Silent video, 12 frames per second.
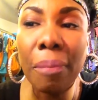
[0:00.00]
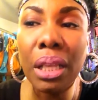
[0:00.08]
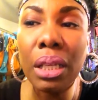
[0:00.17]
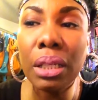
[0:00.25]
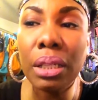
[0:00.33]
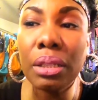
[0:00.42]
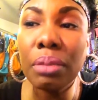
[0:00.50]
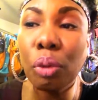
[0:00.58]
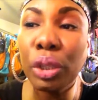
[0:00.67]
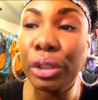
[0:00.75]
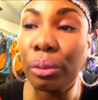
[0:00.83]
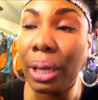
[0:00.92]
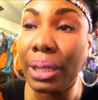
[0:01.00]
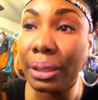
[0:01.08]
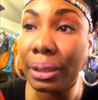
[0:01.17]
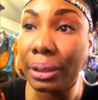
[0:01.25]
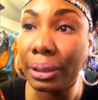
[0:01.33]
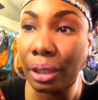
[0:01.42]
It is moisturizing.
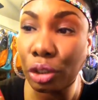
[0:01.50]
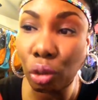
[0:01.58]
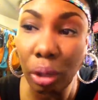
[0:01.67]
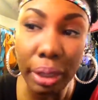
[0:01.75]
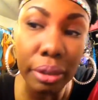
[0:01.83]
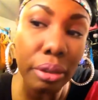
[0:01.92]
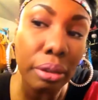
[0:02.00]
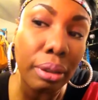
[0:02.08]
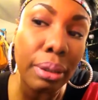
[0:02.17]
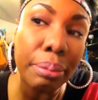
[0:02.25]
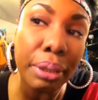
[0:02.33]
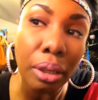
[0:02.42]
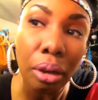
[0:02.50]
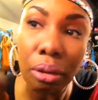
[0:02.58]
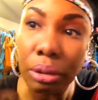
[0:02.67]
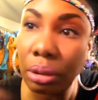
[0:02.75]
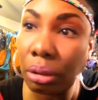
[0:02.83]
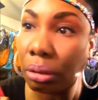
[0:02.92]
It's not drying to your lips at
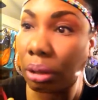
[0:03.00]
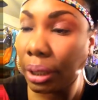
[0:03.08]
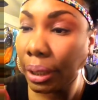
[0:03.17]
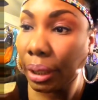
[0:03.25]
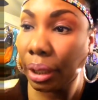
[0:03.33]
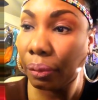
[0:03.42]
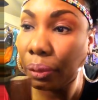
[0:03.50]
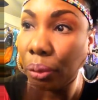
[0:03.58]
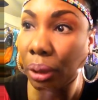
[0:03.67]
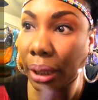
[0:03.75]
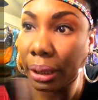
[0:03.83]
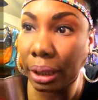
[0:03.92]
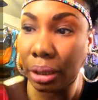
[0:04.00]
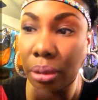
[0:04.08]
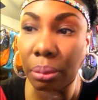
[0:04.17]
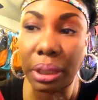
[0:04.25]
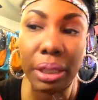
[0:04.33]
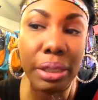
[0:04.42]
all. So if you would like to get
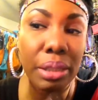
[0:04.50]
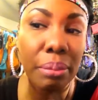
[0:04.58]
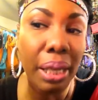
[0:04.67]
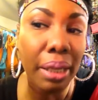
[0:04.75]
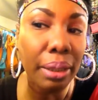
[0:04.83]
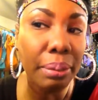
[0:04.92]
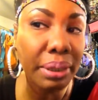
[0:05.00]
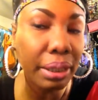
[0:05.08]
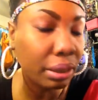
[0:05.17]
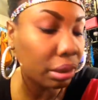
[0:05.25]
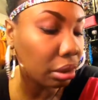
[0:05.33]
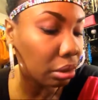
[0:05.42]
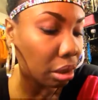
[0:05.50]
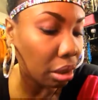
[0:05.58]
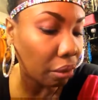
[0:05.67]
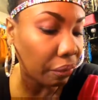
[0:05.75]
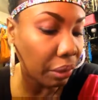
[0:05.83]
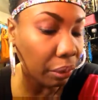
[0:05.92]
some of these matte lipsticks that
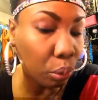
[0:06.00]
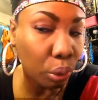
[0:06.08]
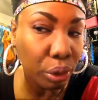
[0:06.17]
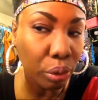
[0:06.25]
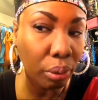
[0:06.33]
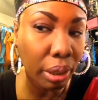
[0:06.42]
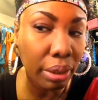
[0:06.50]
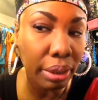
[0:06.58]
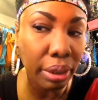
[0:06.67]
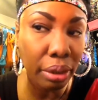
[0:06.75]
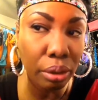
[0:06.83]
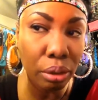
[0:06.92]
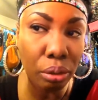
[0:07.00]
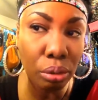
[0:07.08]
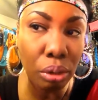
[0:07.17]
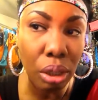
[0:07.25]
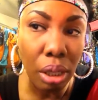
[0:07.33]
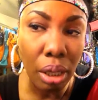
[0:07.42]
are very moisturizing, the new
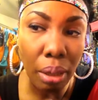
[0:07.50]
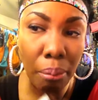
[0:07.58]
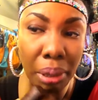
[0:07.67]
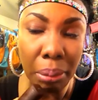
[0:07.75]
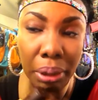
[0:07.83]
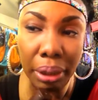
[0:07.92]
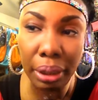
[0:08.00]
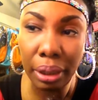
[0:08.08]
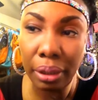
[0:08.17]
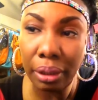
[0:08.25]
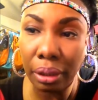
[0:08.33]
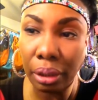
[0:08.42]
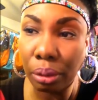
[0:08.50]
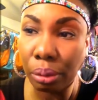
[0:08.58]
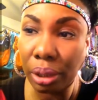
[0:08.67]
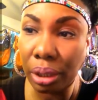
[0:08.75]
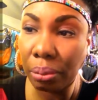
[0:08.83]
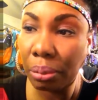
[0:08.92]
Maybelline
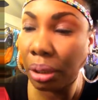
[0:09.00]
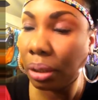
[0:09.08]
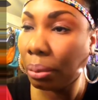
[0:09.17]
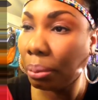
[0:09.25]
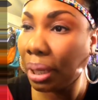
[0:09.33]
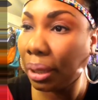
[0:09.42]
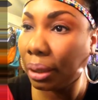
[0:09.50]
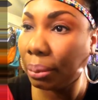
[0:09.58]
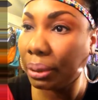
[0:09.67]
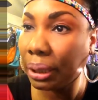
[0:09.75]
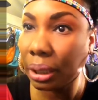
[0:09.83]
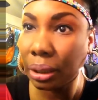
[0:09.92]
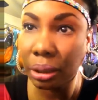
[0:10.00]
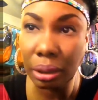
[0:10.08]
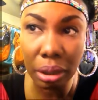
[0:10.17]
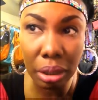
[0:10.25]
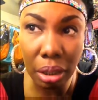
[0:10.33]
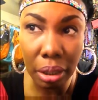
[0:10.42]
Cream Matte Lipsticks,
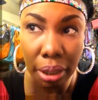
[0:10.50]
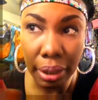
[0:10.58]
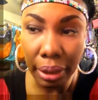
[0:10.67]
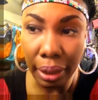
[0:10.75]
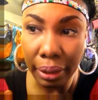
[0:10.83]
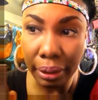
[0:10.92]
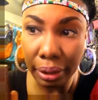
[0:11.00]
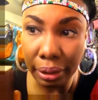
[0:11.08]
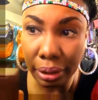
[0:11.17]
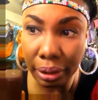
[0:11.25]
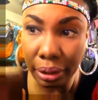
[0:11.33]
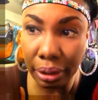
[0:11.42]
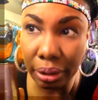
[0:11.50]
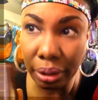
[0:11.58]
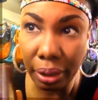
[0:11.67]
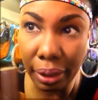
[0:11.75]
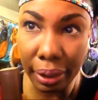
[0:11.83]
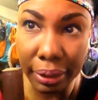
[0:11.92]
I think this is
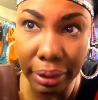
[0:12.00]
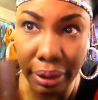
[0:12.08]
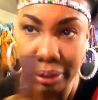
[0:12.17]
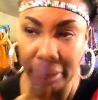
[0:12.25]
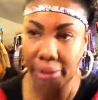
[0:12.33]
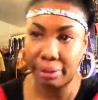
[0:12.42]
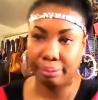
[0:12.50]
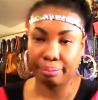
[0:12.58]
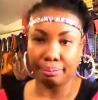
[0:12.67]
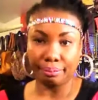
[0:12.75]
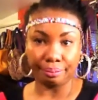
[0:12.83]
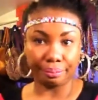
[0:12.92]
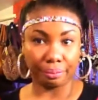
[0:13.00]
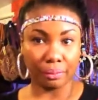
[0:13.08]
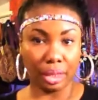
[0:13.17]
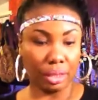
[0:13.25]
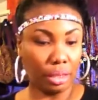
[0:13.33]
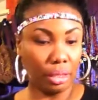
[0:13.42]
excellent.
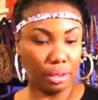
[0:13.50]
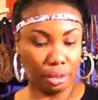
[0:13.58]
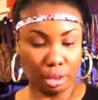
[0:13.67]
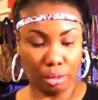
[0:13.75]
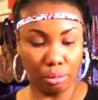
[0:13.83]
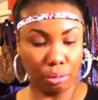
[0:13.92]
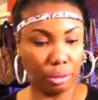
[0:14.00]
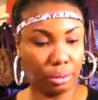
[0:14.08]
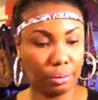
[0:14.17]
So,